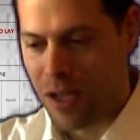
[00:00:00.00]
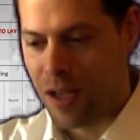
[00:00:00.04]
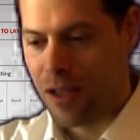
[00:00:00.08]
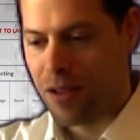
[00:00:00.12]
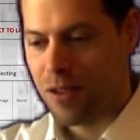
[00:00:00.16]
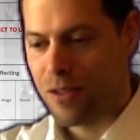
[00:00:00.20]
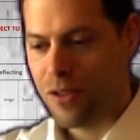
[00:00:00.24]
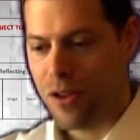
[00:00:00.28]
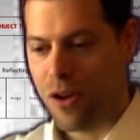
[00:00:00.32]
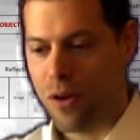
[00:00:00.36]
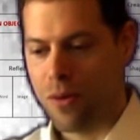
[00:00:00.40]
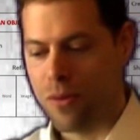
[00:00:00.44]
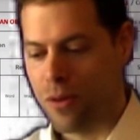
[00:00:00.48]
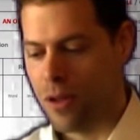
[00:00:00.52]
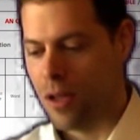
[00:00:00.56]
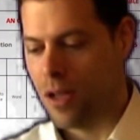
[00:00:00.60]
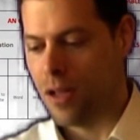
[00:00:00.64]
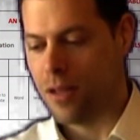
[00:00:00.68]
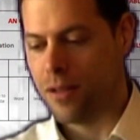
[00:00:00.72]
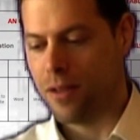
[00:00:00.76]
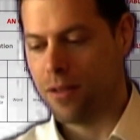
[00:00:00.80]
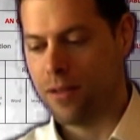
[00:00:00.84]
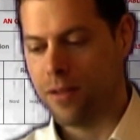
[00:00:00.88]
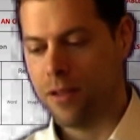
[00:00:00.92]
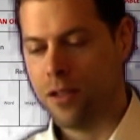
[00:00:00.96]
So,
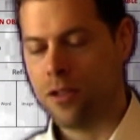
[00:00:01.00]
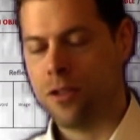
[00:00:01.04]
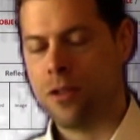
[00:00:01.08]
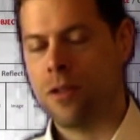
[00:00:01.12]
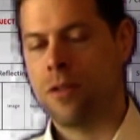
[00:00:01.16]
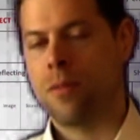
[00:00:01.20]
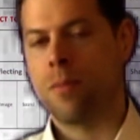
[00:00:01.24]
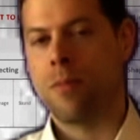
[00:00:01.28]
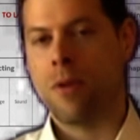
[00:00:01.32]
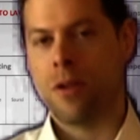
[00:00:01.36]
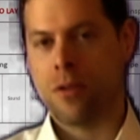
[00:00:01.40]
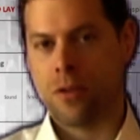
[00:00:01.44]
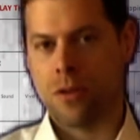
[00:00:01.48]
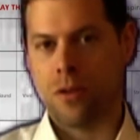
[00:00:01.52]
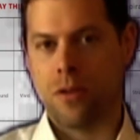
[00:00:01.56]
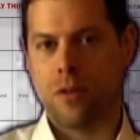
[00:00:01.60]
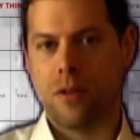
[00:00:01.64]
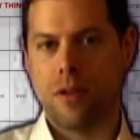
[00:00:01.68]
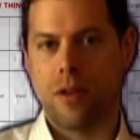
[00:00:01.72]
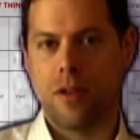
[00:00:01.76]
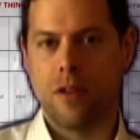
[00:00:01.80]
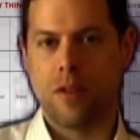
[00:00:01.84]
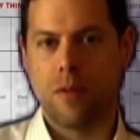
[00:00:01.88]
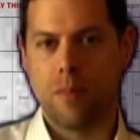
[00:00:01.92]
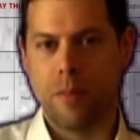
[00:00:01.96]
this research method
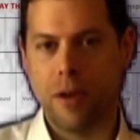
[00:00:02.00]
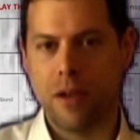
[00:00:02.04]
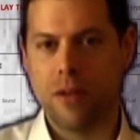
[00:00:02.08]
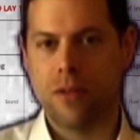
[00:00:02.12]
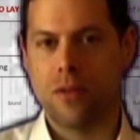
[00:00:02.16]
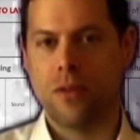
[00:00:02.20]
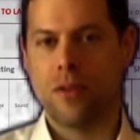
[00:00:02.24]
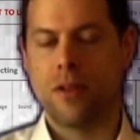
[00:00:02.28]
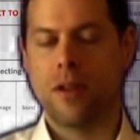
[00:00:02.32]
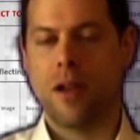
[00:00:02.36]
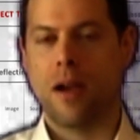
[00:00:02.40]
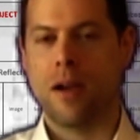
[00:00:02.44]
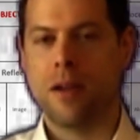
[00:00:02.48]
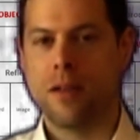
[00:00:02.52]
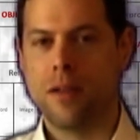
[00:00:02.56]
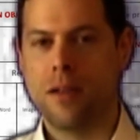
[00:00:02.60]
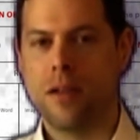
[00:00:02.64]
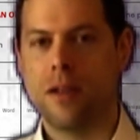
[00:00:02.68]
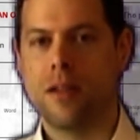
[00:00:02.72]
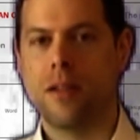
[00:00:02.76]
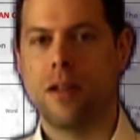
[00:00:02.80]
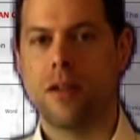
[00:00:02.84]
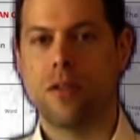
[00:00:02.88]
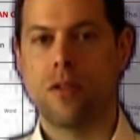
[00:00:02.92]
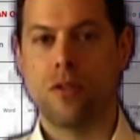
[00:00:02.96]
is based on the
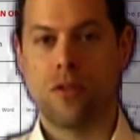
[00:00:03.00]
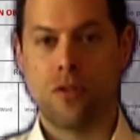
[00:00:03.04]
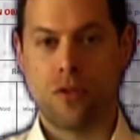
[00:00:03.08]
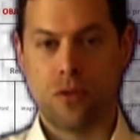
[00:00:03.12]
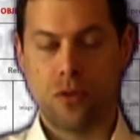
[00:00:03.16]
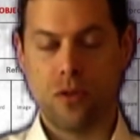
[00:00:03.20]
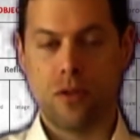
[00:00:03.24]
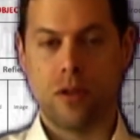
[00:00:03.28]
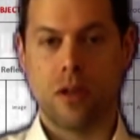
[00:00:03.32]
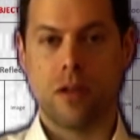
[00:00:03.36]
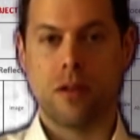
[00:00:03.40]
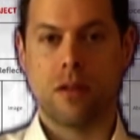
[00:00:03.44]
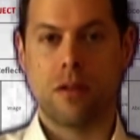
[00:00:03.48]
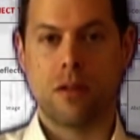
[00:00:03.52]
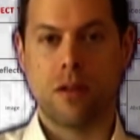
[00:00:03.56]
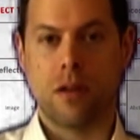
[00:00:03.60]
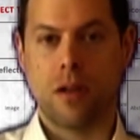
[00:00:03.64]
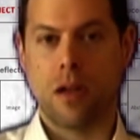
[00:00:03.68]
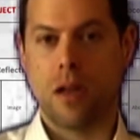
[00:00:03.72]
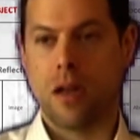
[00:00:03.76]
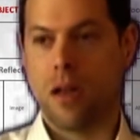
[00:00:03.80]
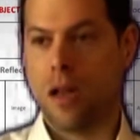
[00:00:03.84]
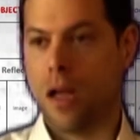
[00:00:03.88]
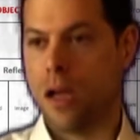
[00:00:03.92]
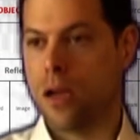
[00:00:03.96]
idea that student,
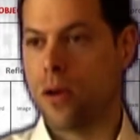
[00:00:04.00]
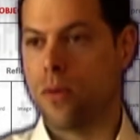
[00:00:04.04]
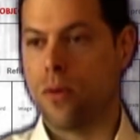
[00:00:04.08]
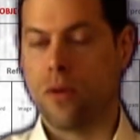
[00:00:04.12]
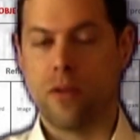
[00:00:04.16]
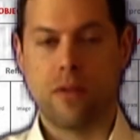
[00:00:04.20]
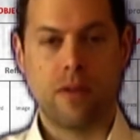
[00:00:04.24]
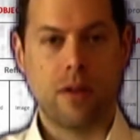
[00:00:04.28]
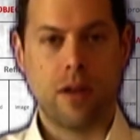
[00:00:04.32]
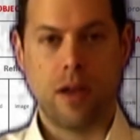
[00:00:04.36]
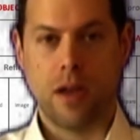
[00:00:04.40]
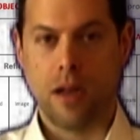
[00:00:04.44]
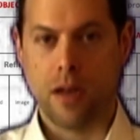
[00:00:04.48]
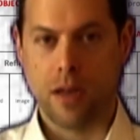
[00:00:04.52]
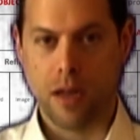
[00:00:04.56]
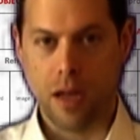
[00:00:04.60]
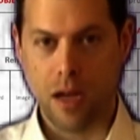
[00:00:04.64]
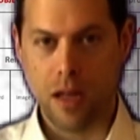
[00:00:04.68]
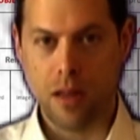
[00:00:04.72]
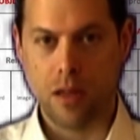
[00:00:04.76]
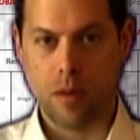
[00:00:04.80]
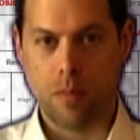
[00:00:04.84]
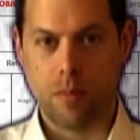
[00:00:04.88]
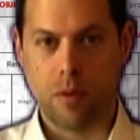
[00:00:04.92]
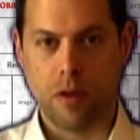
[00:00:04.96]
and likewise any
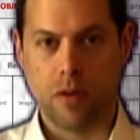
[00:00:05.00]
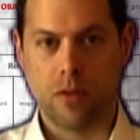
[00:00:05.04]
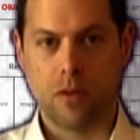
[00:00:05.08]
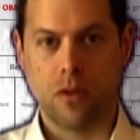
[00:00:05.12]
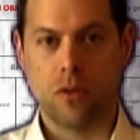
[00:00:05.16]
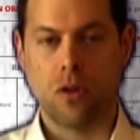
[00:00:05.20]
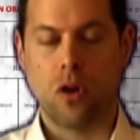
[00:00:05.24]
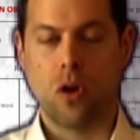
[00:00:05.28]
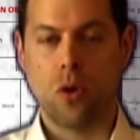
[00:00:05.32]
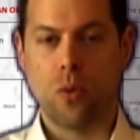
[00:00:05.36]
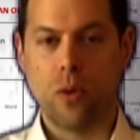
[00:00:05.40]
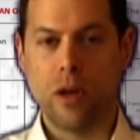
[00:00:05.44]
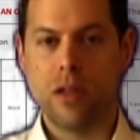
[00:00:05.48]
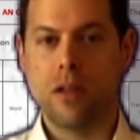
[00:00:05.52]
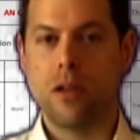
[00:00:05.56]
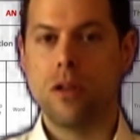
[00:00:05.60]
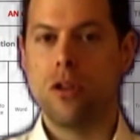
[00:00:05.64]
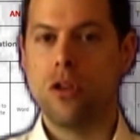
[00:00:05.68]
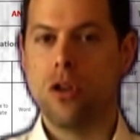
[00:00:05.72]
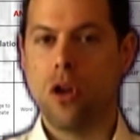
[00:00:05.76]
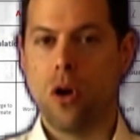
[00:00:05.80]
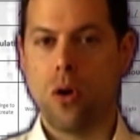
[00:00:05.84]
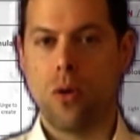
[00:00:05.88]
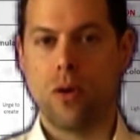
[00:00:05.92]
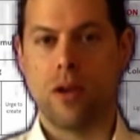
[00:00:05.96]
other person, already
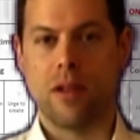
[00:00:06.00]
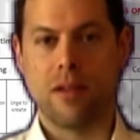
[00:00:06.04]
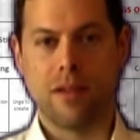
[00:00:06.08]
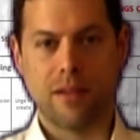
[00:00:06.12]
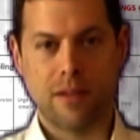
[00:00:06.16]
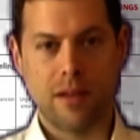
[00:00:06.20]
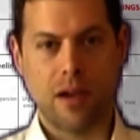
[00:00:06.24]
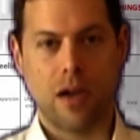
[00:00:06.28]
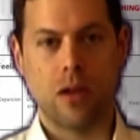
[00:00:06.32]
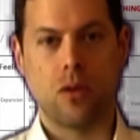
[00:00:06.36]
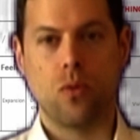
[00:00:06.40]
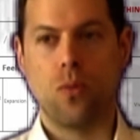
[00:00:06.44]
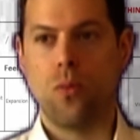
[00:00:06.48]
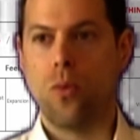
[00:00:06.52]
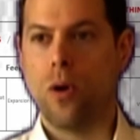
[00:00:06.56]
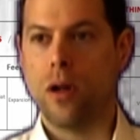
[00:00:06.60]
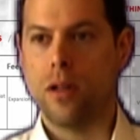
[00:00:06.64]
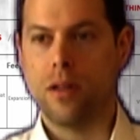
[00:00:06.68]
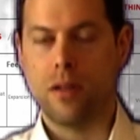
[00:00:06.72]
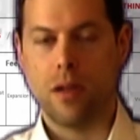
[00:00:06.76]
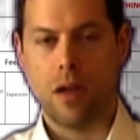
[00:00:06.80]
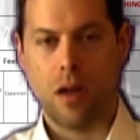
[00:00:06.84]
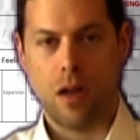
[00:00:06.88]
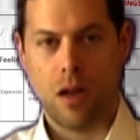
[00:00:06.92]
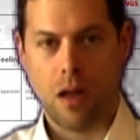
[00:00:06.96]
know inside
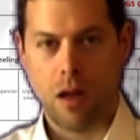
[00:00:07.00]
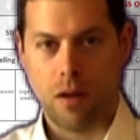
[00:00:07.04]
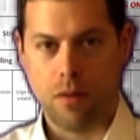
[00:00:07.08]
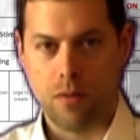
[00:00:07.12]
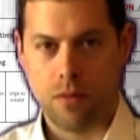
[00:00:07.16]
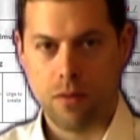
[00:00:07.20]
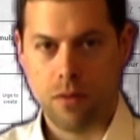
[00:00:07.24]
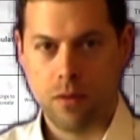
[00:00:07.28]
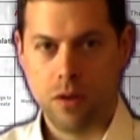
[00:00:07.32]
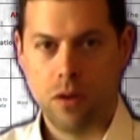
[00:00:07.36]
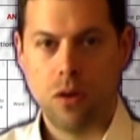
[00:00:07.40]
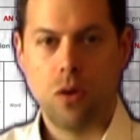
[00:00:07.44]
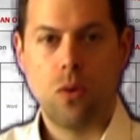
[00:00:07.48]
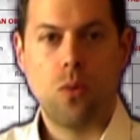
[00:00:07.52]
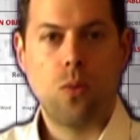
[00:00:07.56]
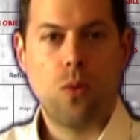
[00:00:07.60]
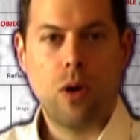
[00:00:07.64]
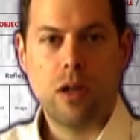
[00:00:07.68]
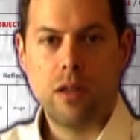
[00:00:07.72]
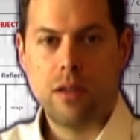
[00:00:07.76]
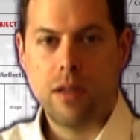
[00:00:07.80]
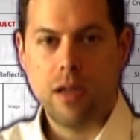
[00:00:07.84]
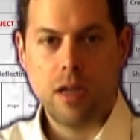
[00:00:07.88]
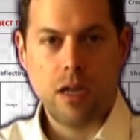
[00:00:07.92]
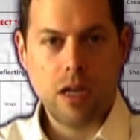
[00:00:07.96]
what they love,
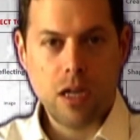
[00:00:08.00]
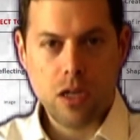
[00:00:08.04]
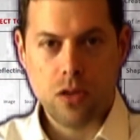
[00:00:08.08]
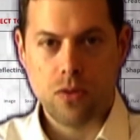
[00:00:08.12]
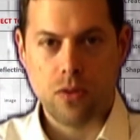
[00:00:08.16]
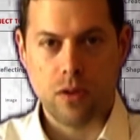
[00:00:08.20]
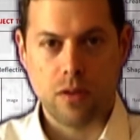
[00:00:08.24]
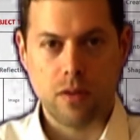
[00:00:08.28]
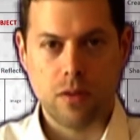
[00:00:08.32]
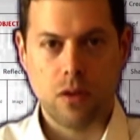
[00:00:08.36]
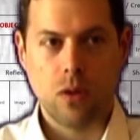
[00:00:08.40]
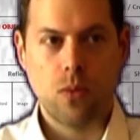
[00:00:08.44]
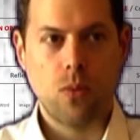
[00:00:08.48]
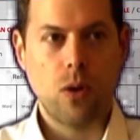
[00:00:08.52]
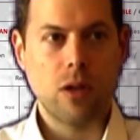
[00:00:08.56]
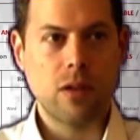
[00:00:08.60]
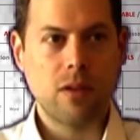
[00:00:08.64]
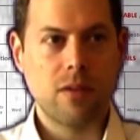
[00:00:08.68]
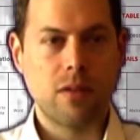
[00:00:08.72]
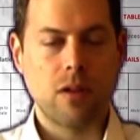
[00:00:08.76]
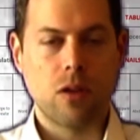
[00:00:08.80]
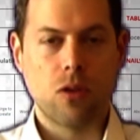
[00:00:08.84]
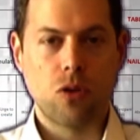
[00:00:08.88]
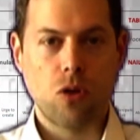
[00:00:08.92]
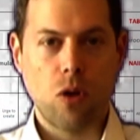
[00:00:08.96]
what their interest, what is
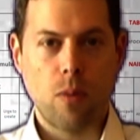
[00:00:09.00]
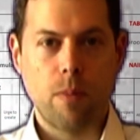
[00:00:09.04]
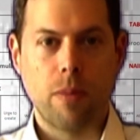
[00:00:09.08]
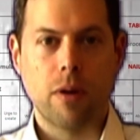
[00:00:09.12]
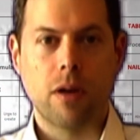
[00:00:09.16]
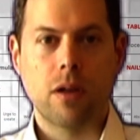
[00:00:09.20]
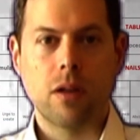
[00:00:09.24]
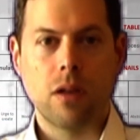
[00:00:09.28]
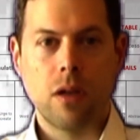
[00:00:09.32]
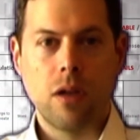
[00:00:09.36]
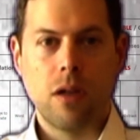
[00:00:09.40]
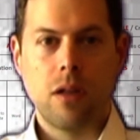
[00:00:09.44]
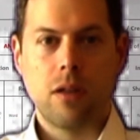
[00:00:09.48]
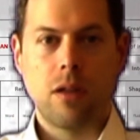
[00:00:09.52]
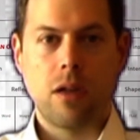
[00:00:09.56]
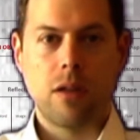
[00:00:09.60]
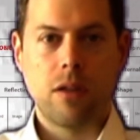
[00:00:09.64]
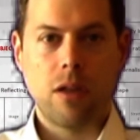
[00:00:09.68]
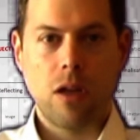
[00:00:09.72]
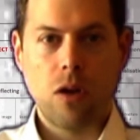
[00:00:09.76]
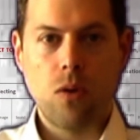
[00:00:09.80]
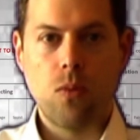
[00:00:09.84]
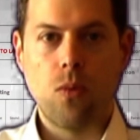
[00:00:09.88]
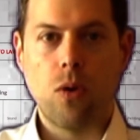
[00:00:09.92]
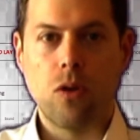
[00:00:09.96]
the topic that
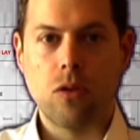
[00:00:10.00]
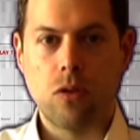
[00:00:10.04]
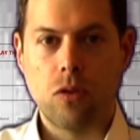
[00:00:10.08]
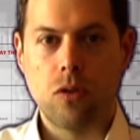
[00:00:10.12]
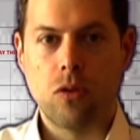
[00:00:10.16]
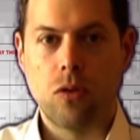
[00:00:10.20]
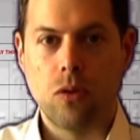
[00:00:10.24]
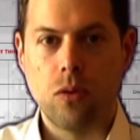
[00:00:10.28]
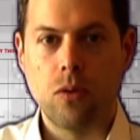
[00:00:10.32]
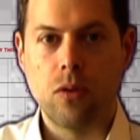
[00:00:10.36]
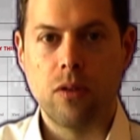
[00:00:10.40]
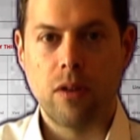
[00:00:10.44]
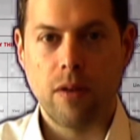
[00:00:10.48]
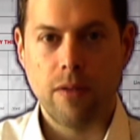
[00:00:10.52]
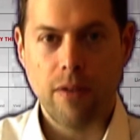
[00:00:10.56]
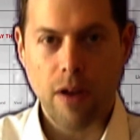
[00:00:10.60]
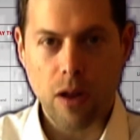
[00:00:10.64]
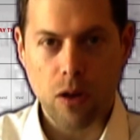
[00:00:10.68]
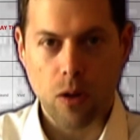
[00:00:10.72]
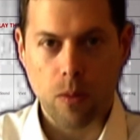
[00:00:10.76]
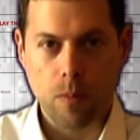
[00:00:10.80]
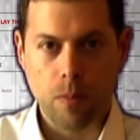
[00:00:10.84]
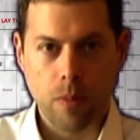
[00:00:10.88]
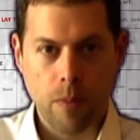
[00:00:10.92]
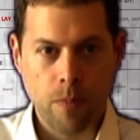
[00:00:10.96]
they want to
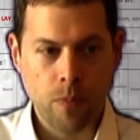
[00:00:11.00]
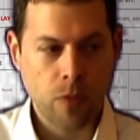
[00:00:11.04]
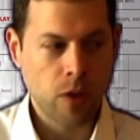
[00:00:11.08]
develop.